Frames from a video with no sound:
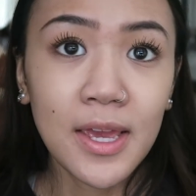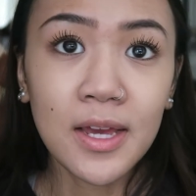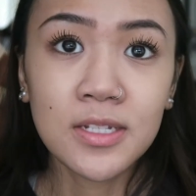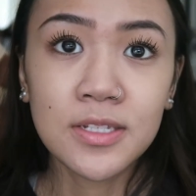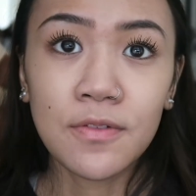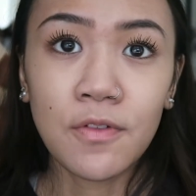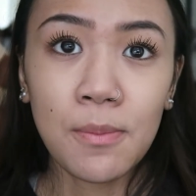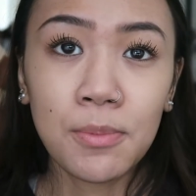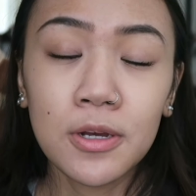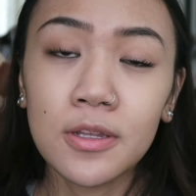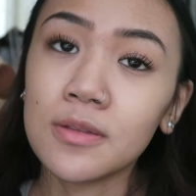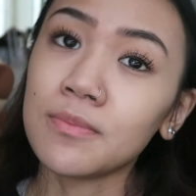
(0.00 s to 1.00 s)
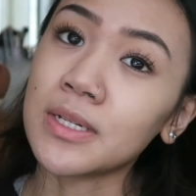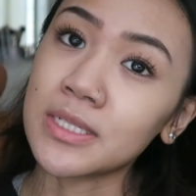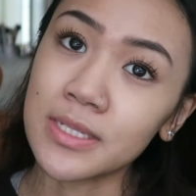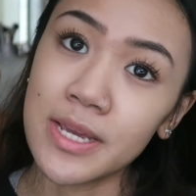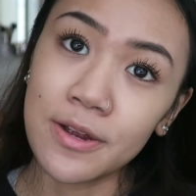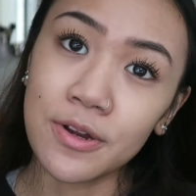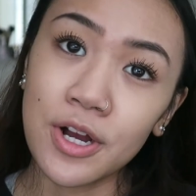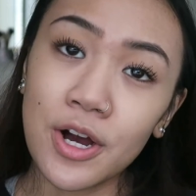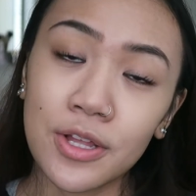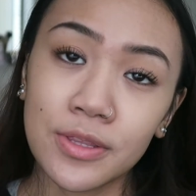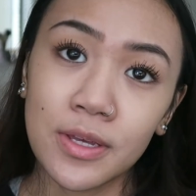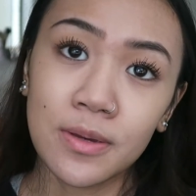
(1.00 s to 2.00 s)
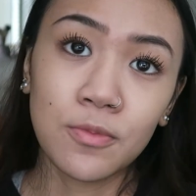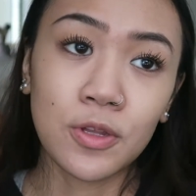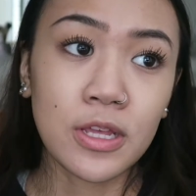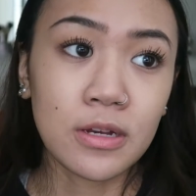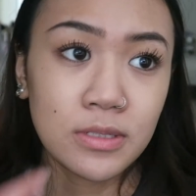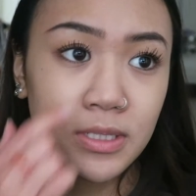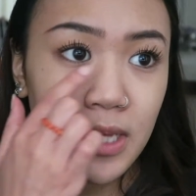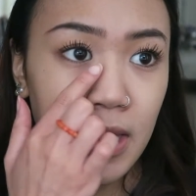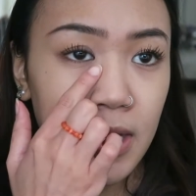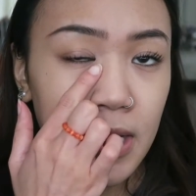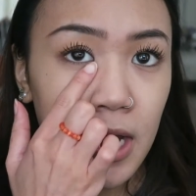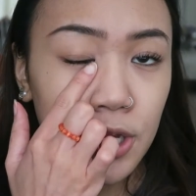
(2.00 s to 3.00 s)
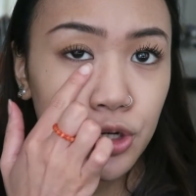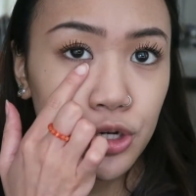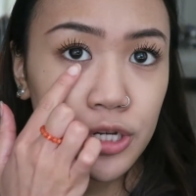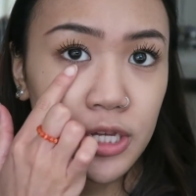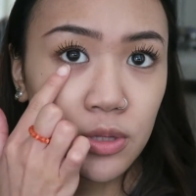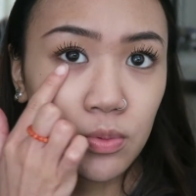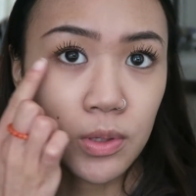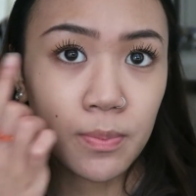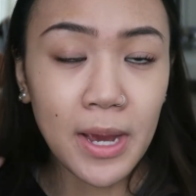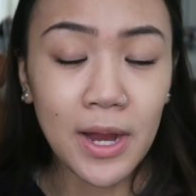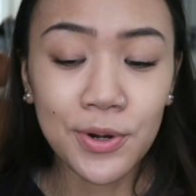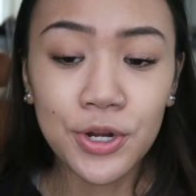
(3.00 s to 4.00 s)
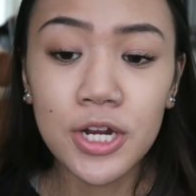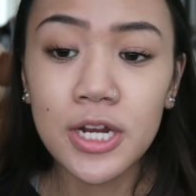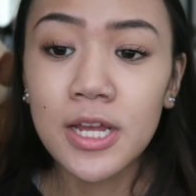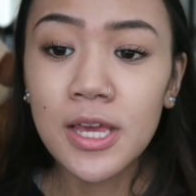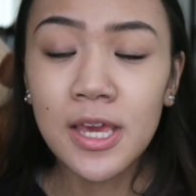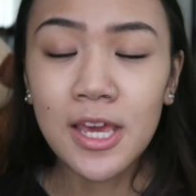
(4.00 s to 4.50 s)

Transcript: and if I put mascara on them without setting underneath with powder,